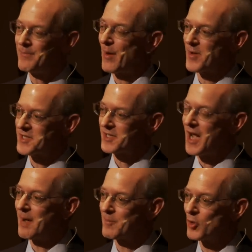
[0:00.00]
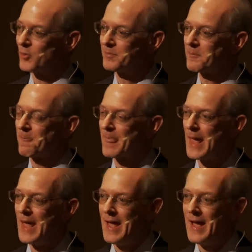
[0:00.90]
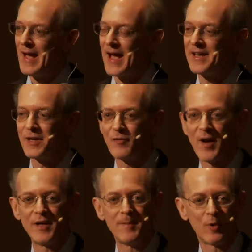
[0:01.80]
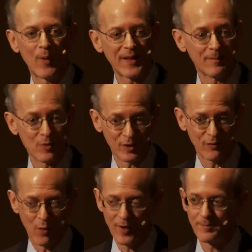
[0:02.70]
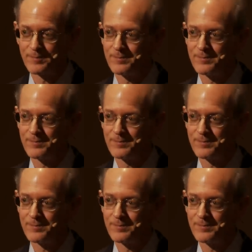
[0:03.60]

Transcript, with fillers: Paris Commune. And he invited him to write the music for it,